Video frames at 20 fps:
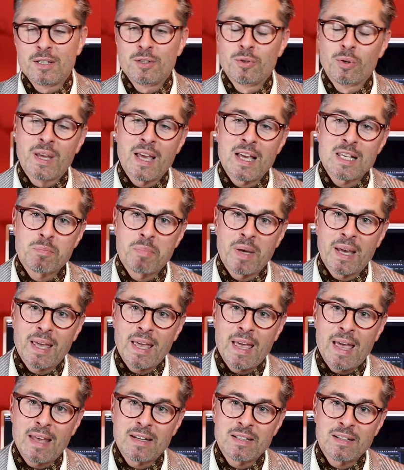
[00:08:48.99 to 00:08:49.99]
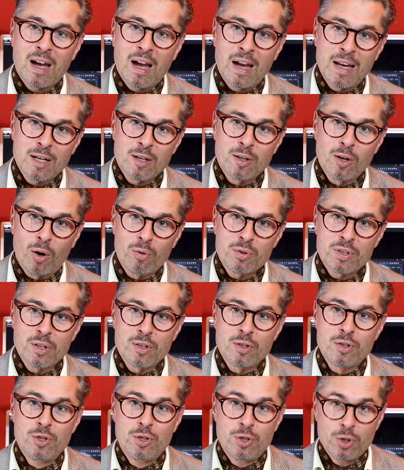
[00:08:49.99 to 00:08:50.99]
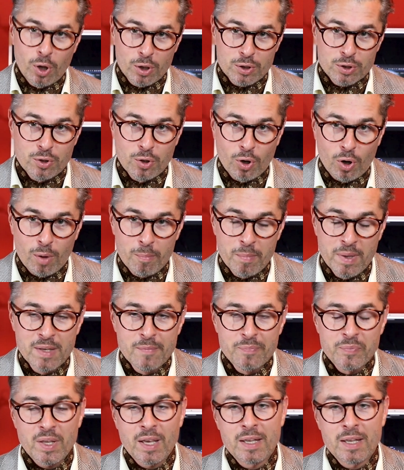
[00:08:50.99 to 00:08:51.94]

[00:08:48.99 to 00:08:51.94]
to casebackwatches@icloud.com.